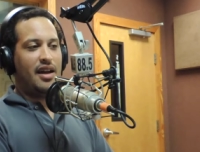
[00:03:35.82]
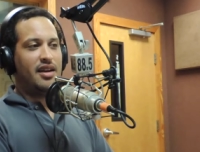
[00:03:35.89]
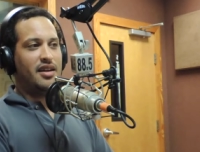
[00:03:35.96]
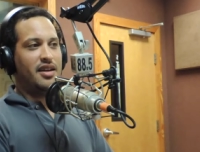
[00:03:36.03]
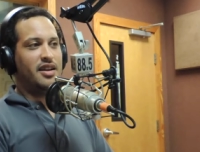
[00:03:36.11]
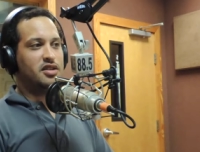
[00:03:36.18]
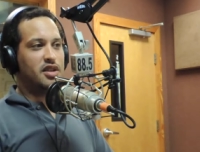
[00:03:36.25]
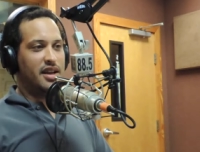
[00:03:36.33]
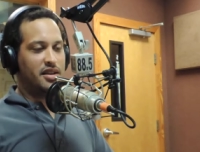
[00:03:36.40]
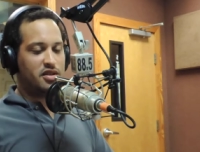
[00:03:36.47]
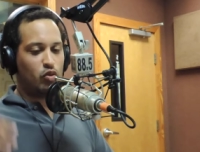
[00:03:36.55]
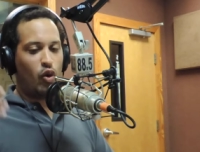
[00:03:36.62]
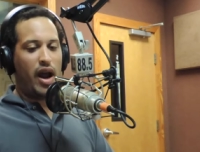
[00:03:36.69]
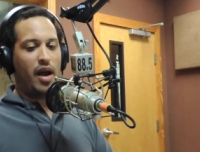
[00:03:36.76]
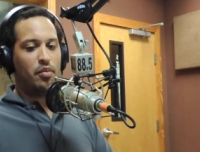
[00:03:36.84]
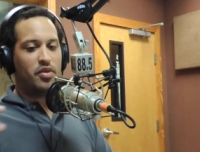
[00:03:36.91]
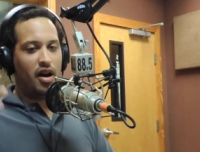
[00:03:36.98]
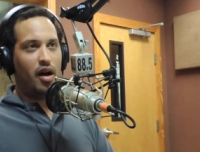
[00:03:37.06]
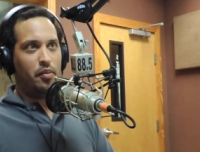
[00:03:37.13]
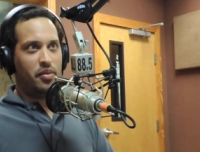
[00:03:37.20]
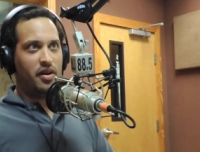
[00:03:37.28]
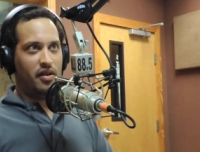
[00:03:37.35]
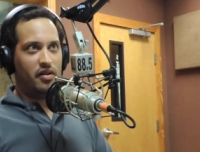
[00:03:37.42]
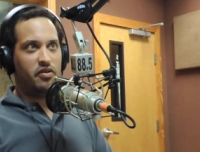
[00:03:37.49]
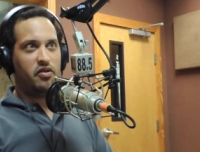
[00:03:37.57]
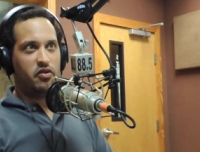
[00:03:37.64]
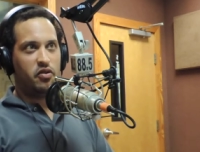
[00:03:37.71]
is is ramped up
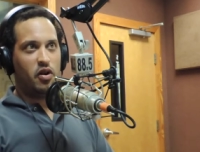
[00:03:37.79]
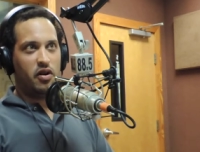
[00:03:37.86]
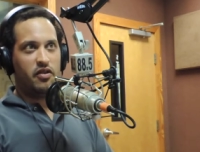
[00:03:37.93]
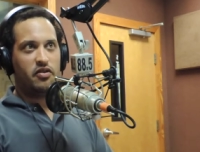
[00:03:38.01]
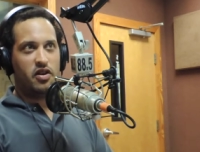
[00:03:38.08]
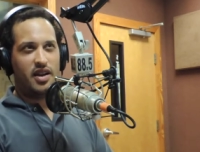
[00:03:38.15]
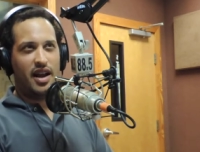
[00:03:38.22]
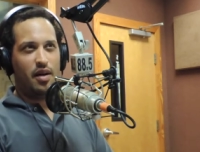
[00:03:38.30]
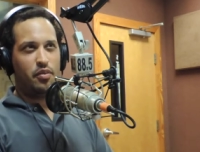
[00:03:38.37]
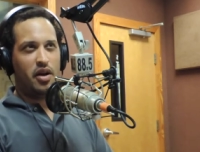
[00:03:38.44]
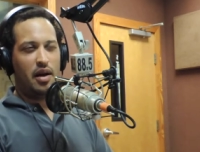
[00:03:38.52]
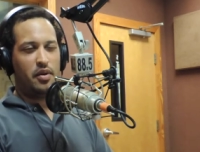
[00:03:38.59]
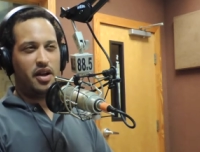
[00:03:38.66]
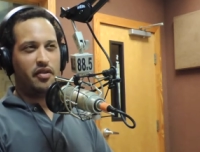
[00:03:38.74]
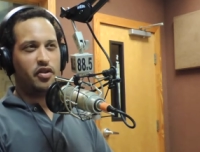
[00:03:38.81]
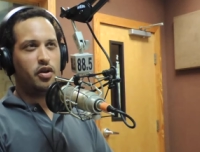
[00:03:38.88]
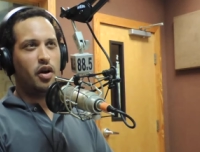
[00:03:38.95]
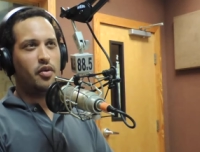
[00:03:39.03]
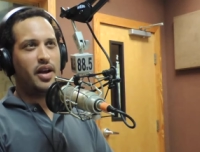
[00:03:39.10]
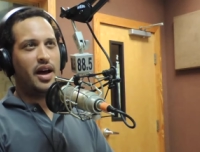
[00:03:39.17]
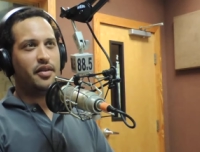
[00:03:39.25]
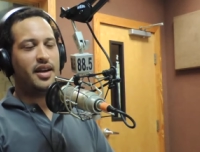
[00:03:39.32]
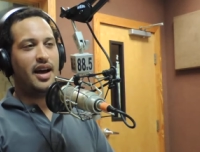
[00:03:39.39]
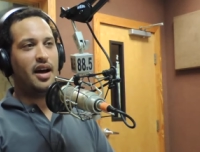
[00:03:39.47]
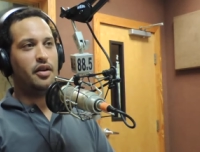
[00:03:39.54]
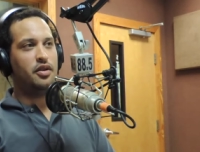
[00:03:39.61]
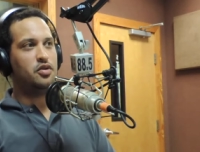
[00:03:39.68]
for for Tampa. I mean, if you go
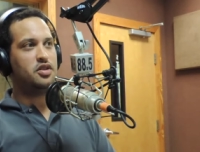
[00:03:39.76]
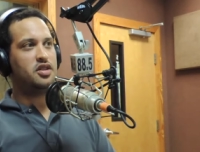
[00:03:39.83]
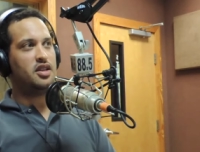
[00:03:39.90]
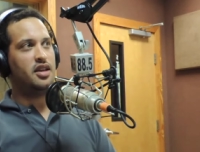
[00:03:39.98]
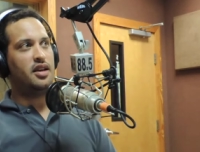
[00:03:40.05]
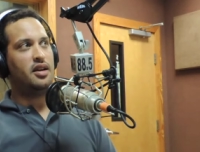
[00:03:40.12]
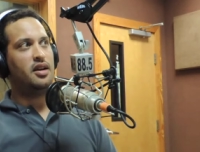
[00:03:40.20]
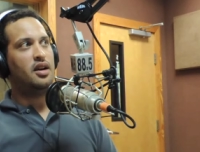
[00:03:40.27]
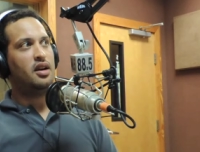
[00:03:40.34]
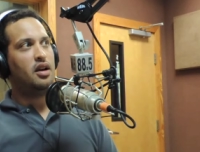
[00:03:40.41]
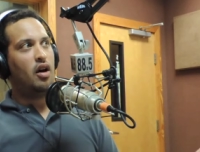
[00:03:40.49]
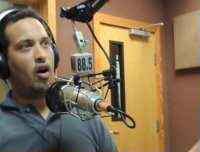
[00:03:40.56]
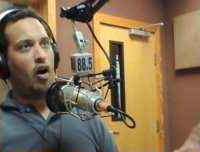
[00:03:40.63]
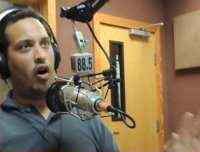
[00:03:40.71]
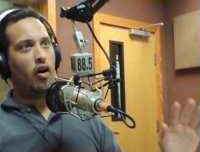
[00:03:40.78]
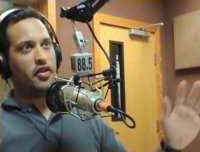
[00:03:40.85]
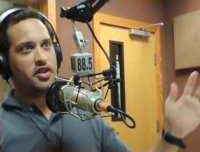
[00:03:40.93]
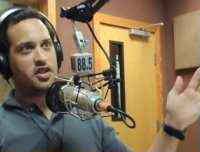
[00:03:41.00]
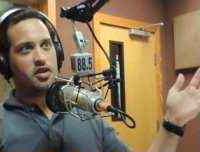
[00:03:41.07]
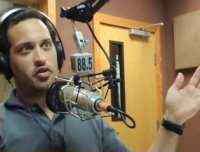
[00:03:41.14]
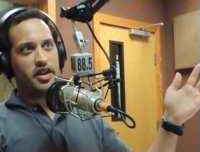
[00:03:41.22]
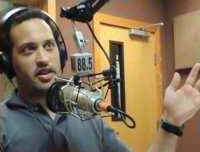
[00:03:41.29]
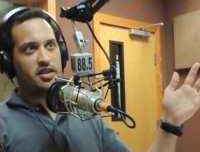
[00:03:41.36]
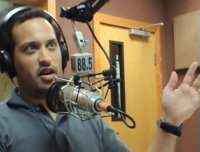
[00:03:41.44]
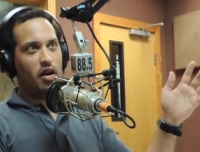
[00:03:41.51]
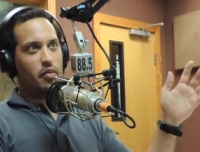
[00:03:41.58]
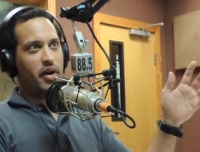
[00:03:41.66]
downtown, you see all the
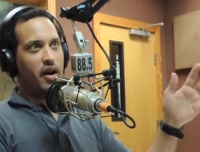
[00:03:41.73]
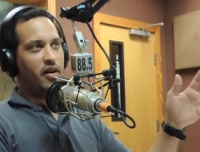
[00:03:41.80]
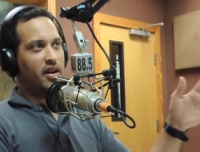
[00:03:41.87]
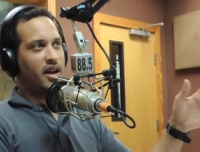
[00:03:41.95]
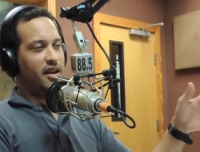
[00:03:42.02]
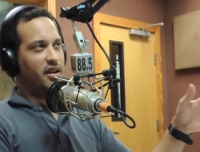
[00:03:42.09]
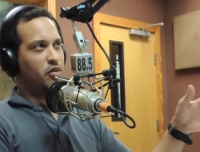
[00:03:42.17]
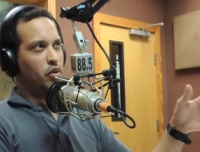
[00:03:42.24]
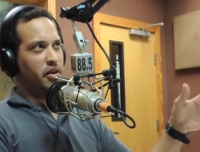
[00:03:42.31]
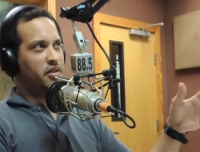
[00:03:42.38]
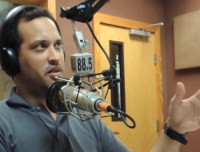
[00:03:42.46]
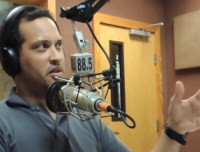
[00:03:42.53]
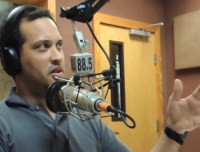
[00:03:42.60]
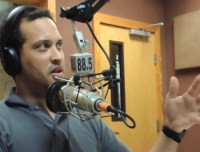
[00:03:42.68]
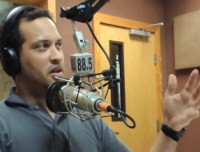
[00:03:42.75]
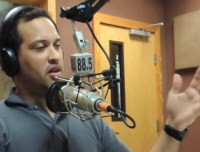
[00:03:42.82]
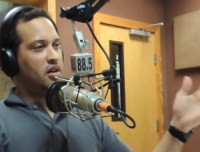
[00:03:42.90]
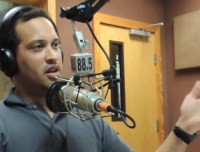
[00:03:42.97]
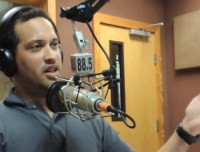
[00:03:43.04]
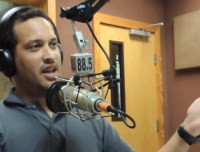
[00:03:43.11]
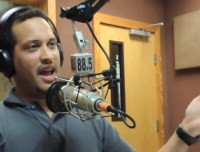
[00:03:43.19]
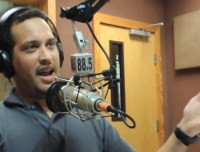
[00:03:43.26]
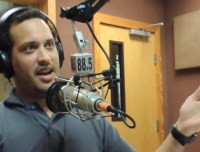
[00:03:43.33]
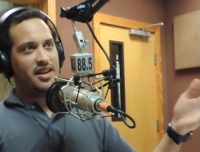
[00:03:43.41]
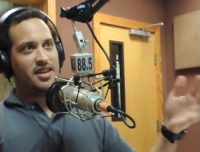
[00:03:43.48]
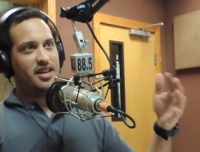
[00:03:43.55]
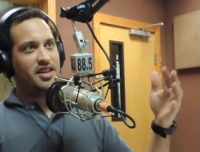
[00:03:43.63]
streets are barricaded with
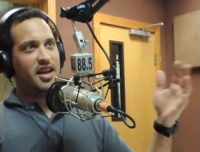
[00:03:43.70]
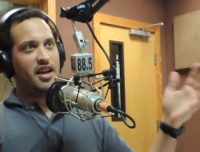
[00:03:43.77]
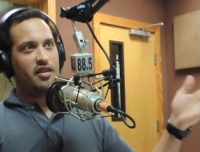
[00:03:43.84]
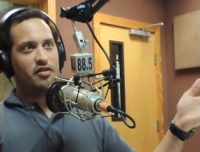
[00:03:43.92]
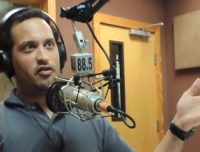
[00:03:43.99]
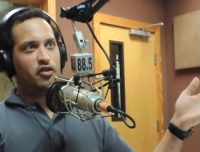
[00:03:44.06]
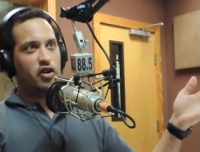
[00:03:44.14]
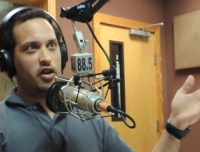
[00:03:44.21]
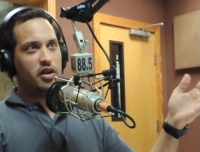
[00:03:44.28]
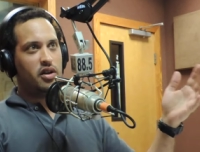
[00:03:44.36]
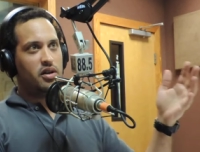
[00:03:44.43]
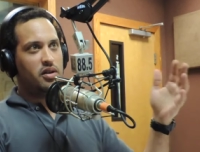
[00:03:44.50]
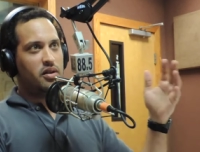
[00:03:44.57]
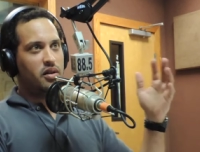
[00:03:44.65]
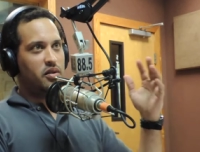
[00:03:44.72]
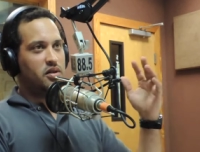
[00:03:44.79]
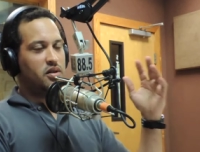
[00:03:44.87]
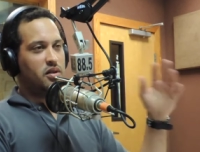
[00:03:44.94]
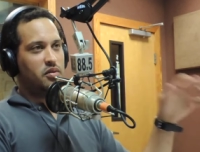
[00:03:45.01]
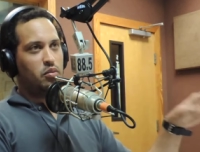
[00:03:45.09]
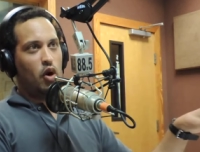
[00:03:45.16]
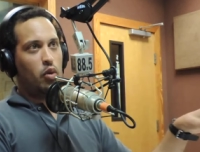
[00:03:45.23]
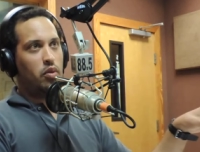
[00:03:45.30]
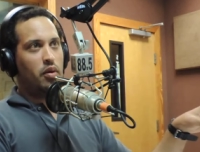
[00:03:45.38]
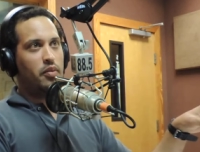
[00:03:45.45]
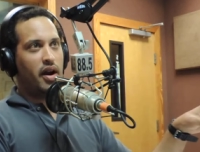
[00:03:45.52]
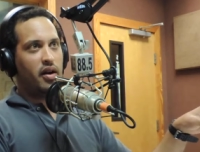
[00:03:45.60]
eight to ten foot
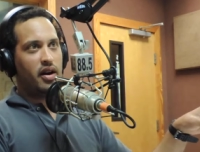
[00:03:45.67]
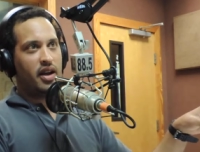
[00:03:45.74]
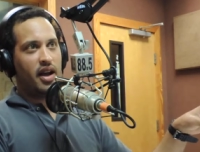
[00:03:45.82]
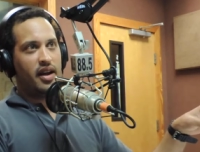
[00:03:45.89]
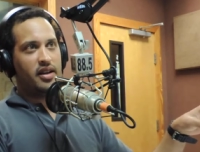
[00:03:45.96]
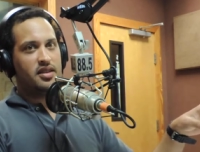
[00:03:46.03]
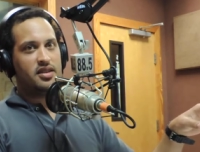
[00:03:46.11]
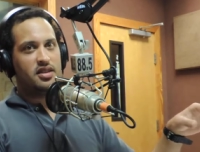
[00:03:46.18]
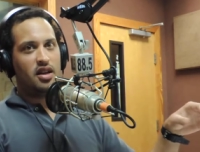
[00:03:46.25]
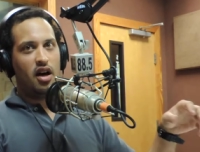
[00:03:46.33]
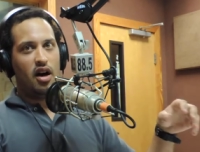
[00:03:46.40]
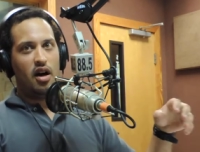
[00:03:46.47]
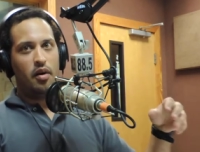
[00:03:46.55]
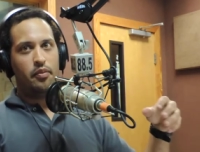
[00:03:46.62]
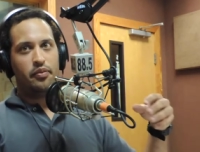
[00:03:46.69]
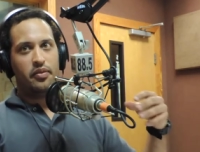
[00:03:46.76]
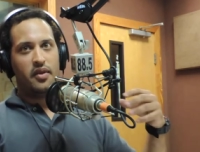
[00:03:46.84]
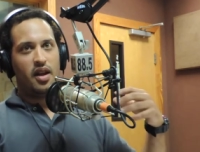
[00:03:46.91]
mobile barricades. Um,